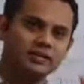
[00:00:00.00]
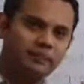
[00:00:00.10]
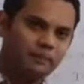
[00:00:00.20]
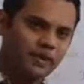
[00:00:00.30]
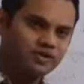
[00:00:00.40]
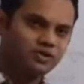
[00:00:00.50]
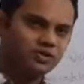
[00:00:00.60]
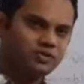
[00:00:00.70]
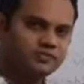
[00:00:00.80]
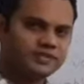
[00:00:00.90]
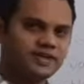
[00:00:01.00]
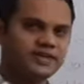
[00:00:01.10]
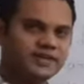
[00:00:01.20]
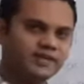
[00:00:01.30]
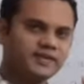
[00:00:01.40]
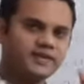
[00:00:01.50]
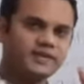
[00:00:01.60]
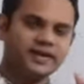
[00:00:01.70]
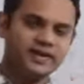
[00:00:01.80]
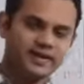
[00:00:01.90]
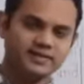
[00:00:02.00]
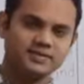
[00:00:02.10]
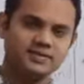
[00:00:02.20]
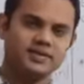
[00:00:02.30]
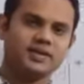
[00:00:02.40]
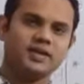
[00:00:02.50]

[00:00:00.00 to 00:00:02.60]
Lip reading: measure of central tendency.